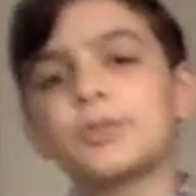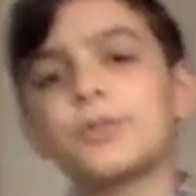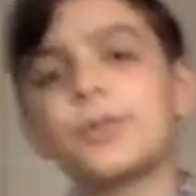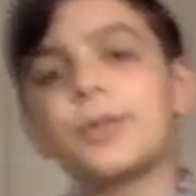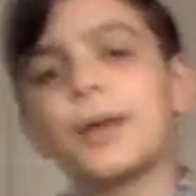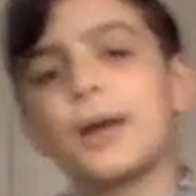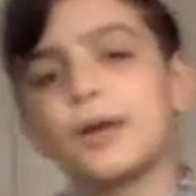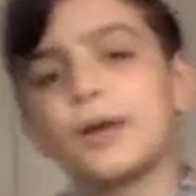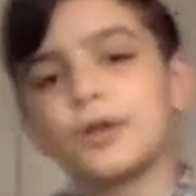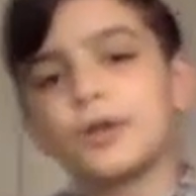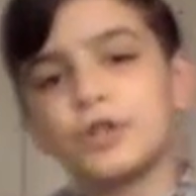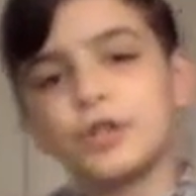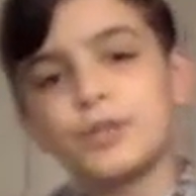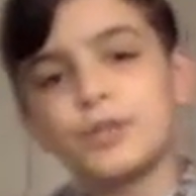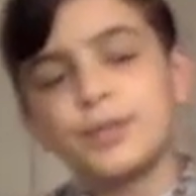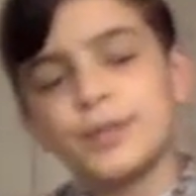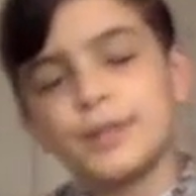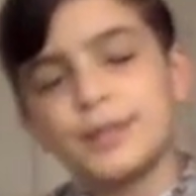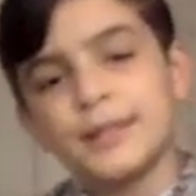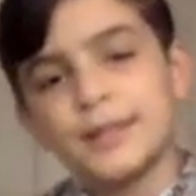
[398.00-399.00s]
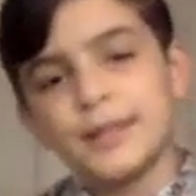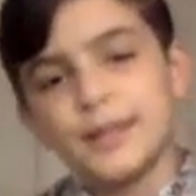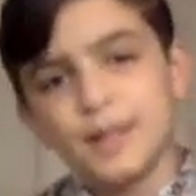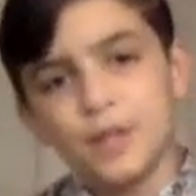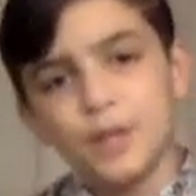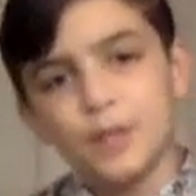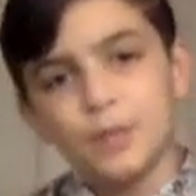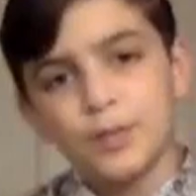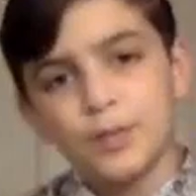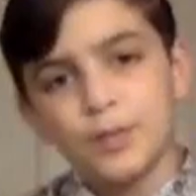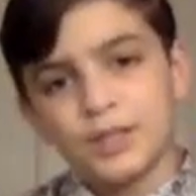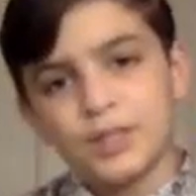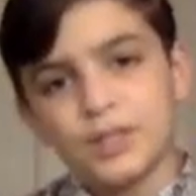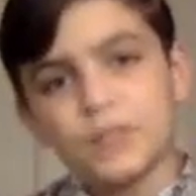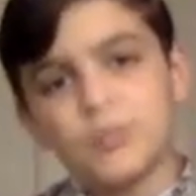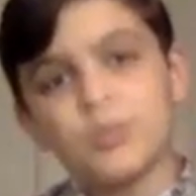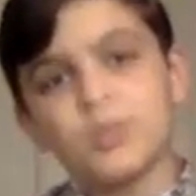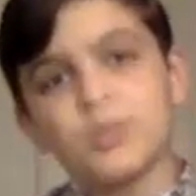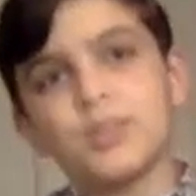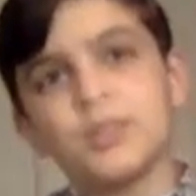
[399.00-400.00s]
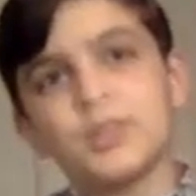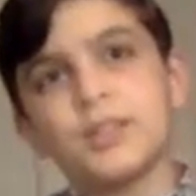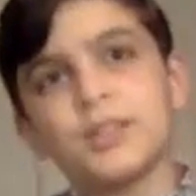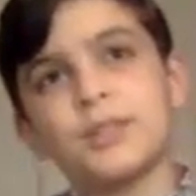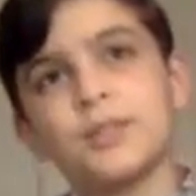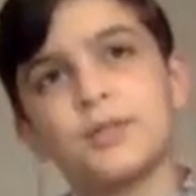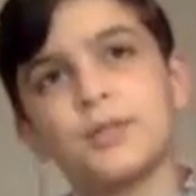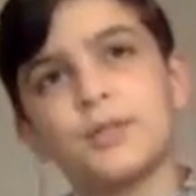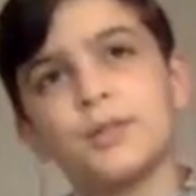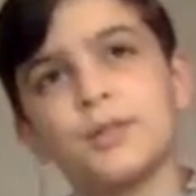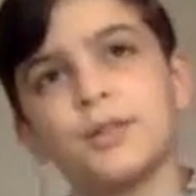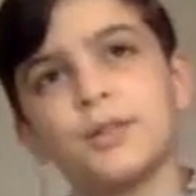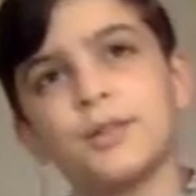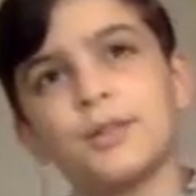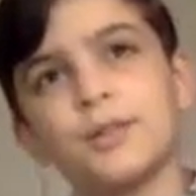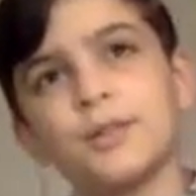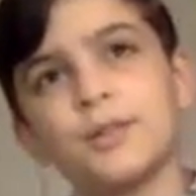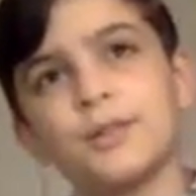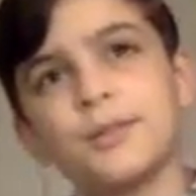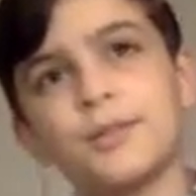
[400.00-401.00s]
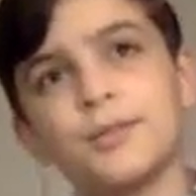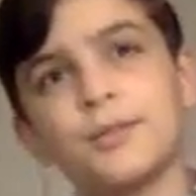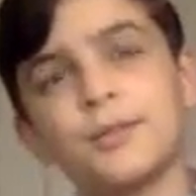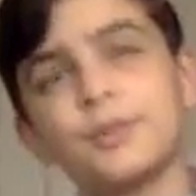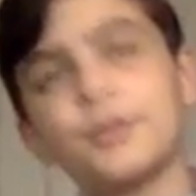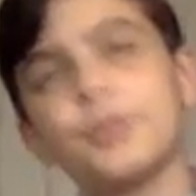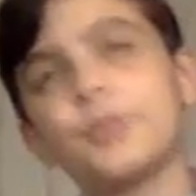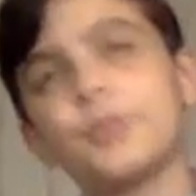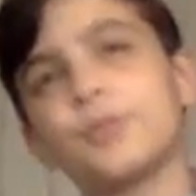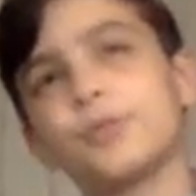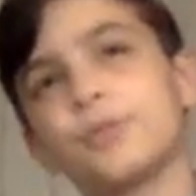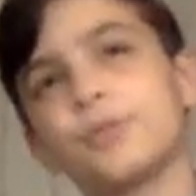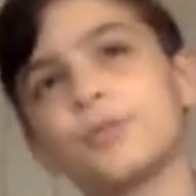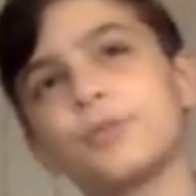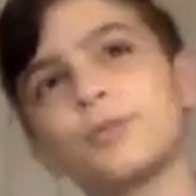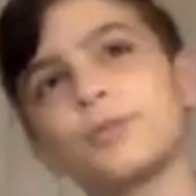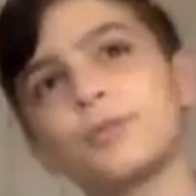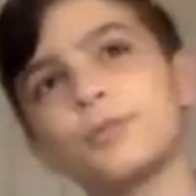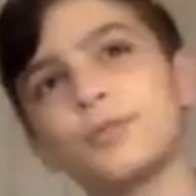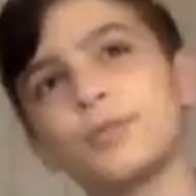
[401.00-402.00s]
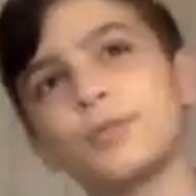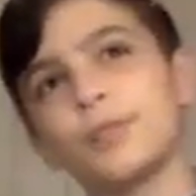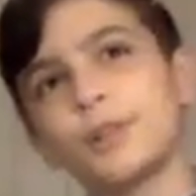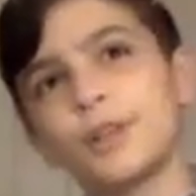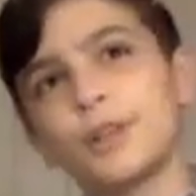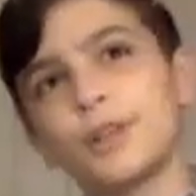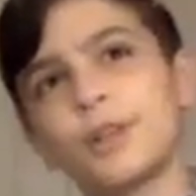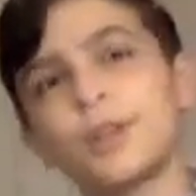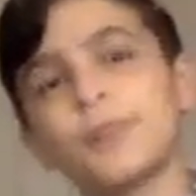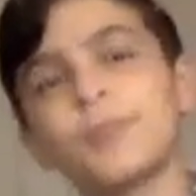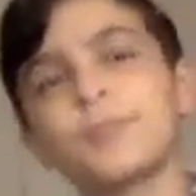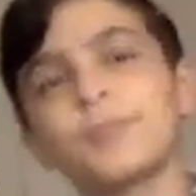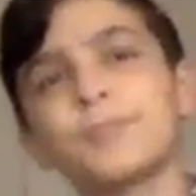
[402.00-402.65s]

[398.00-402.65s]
of the LGBTQ plus community when you were younger?